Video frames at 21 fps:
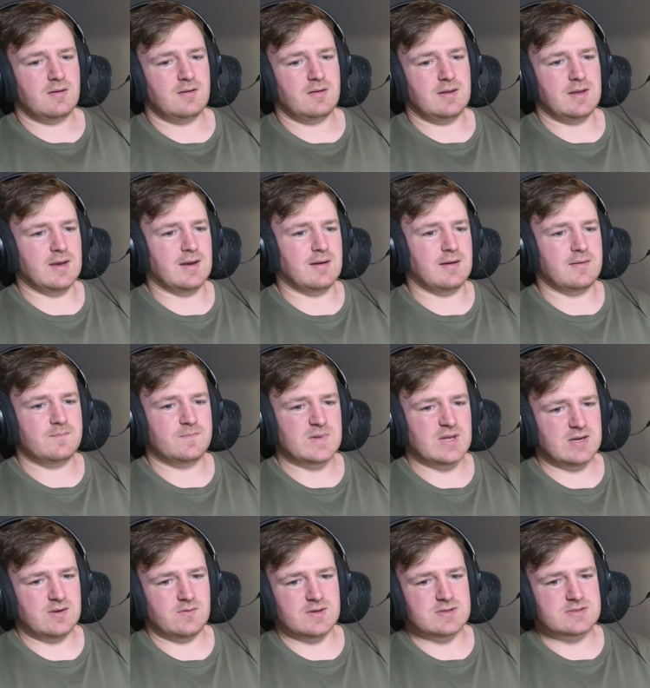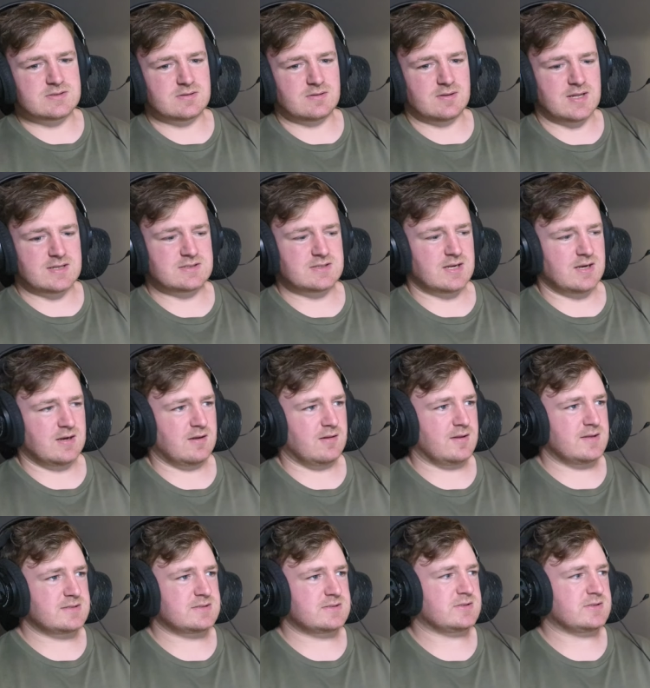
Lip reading: yeah. Anyways, let's get into this.